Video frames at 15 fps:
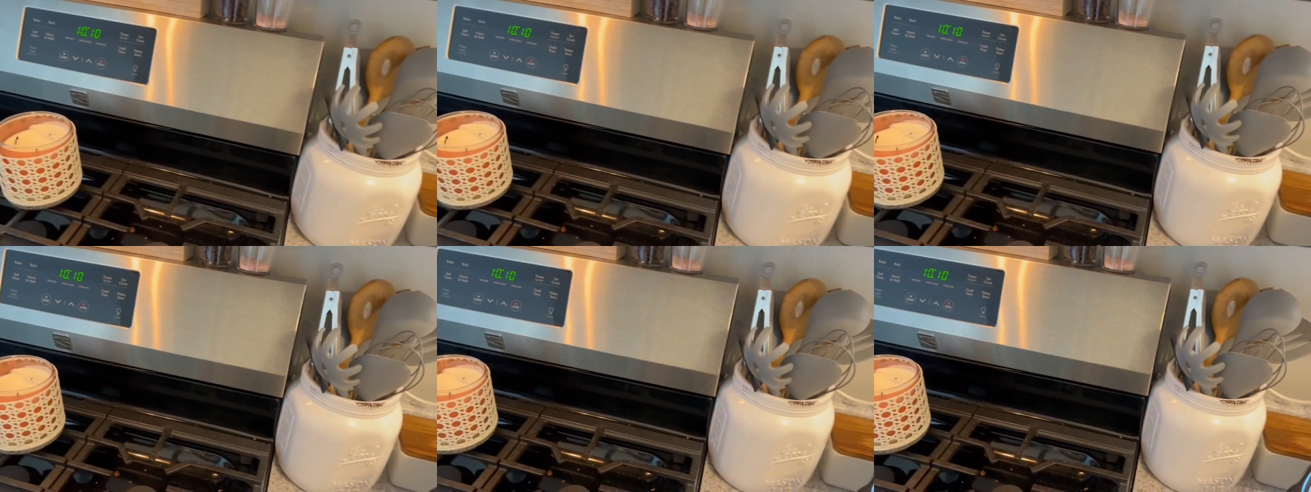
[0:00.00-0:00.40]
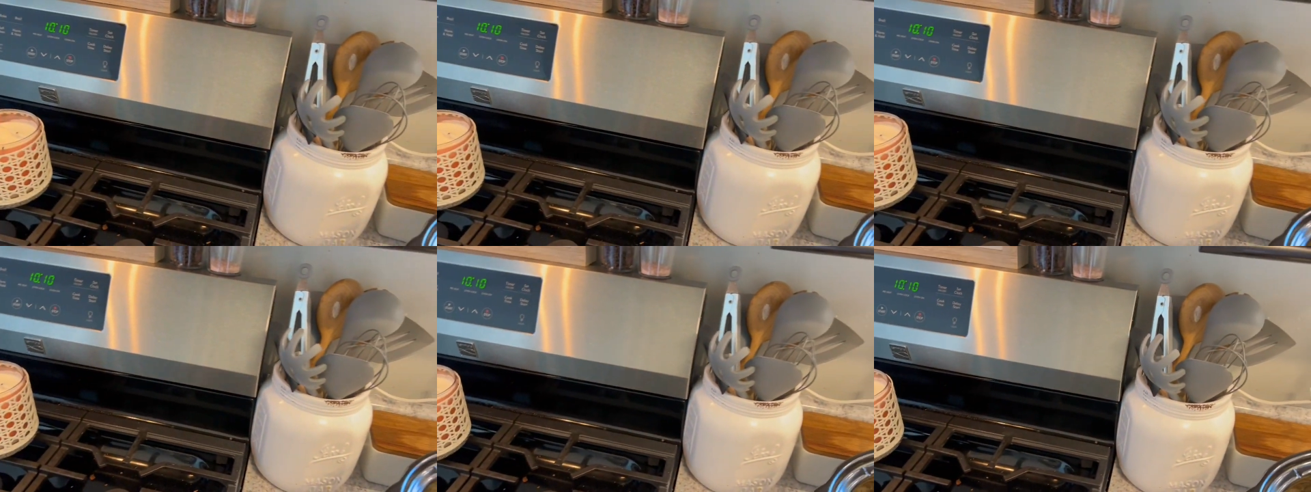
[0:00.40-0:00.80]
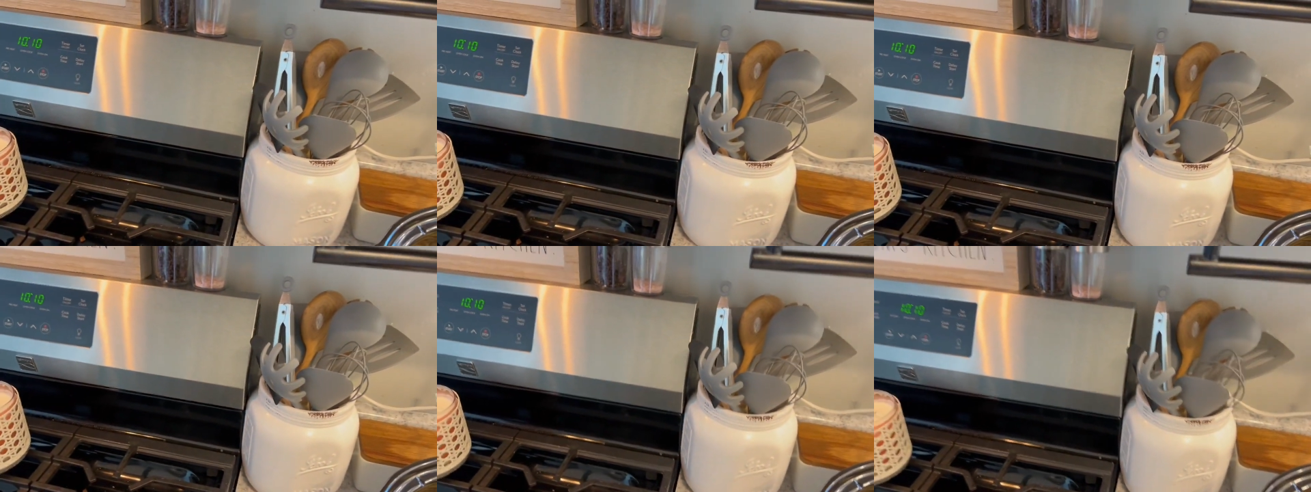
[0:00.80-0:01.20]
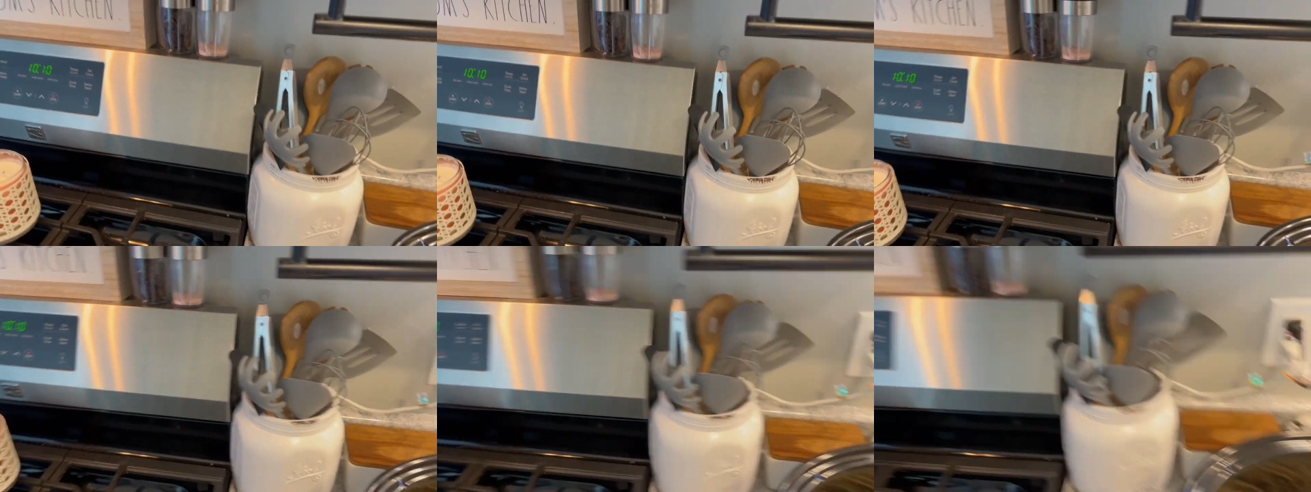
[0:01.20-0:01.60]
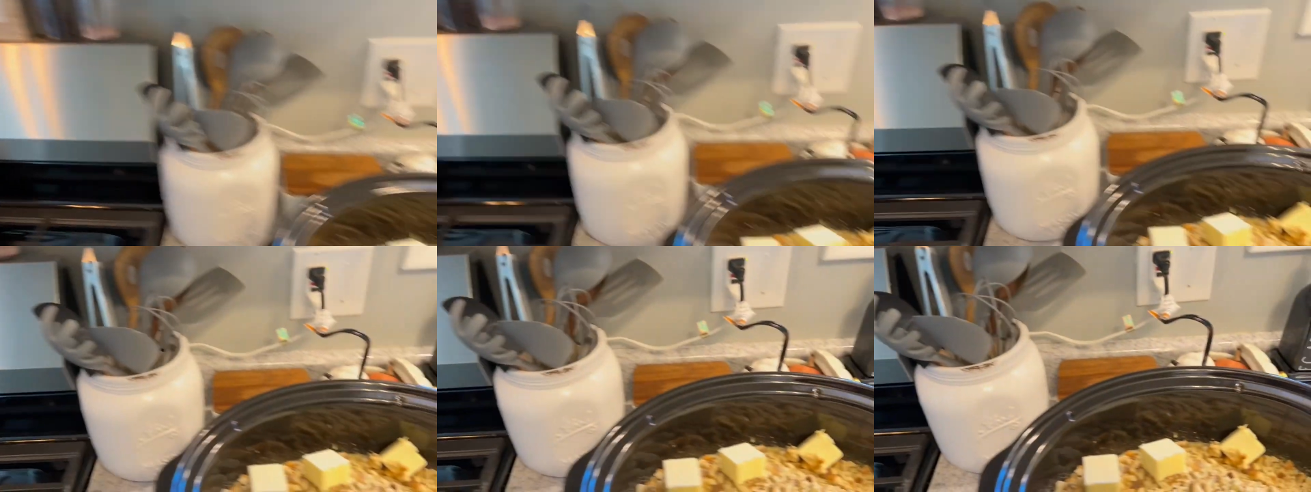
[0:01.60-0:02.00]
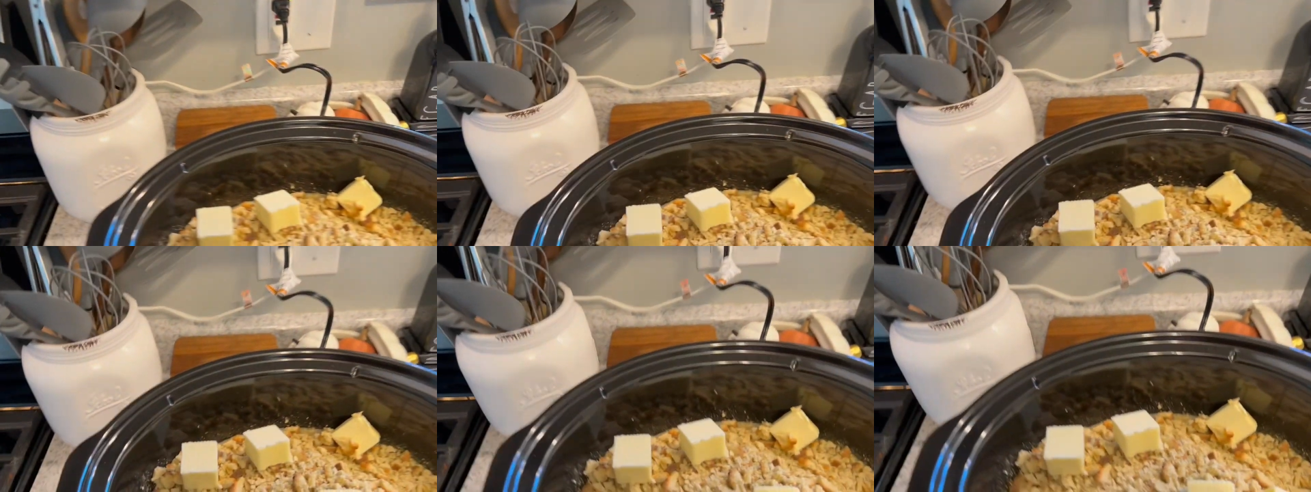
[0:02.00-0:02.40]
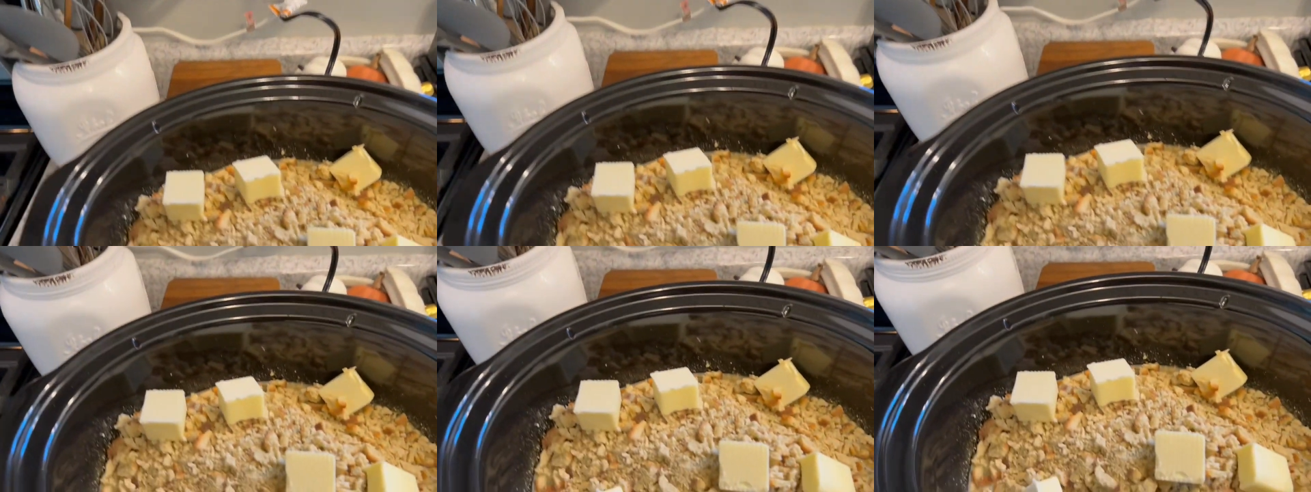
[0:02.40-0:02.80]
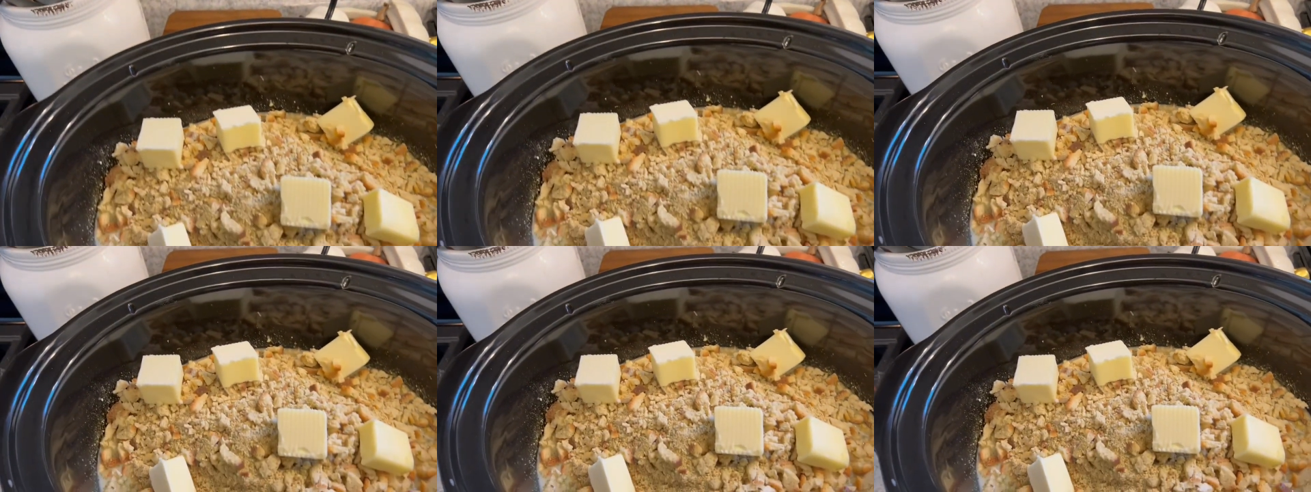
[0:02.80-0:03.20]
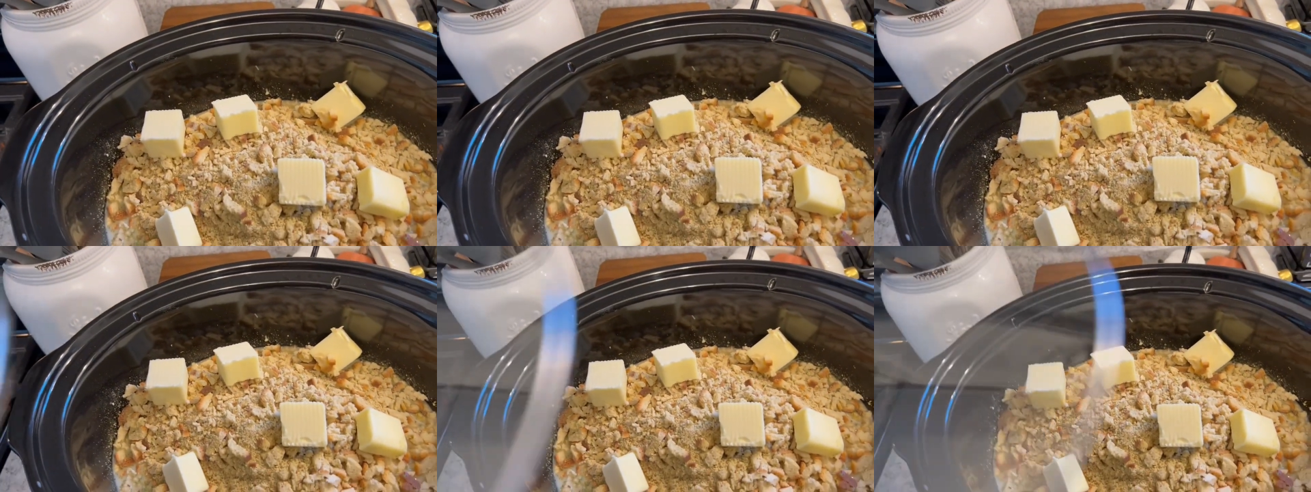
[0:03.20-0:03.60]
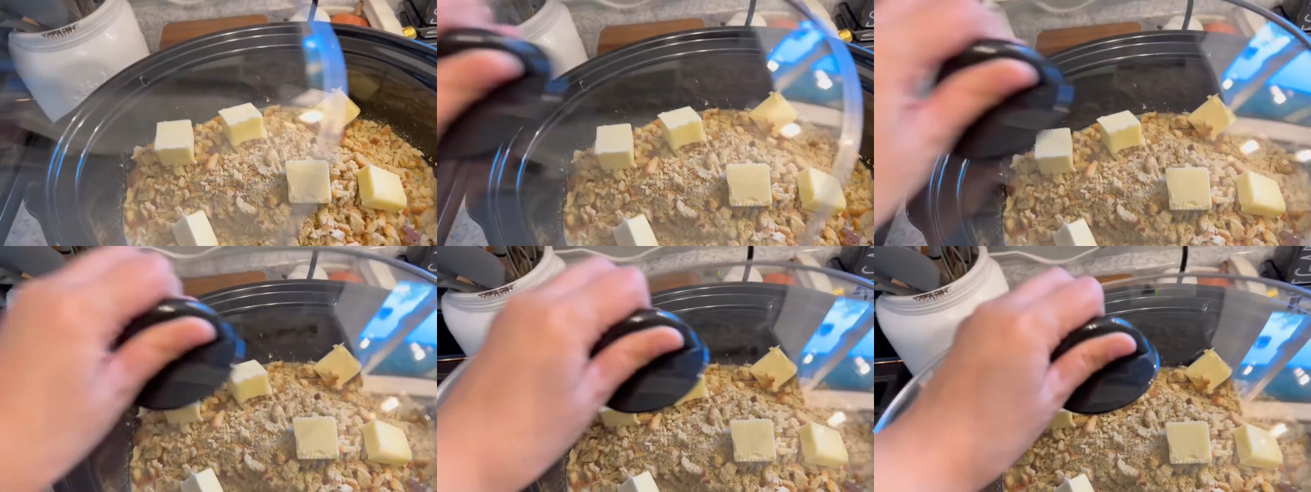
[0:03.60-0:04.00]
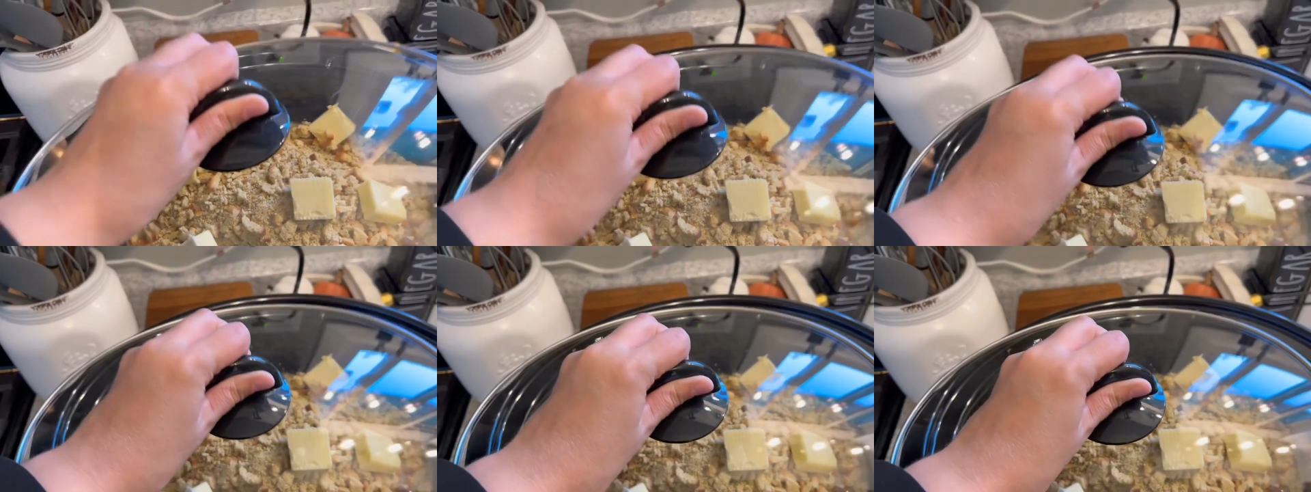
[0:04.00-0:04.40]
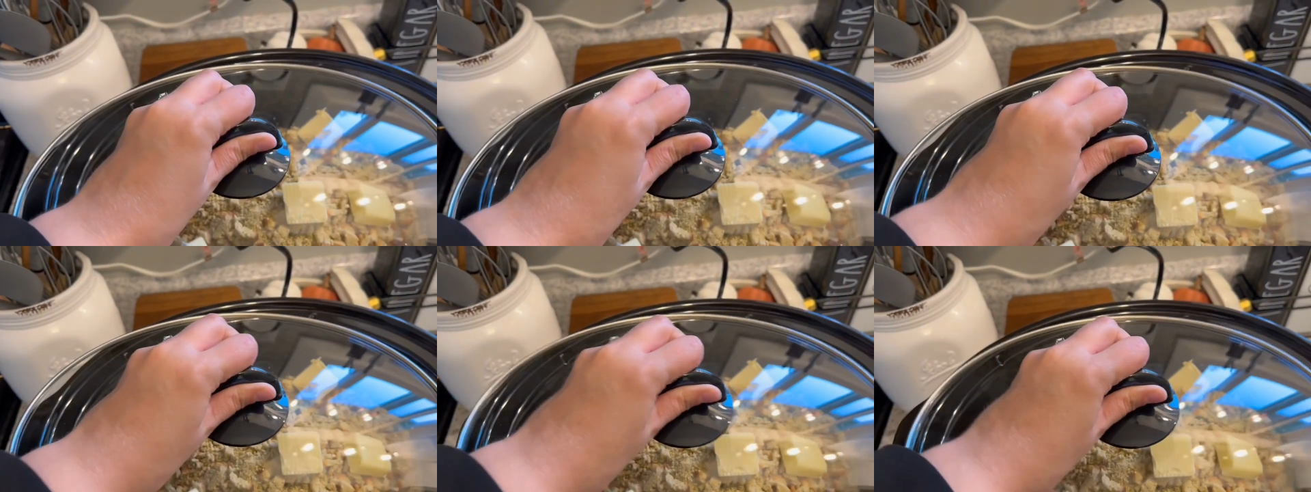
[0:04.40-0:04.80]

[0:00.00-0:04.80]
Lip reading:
(no speaker visible)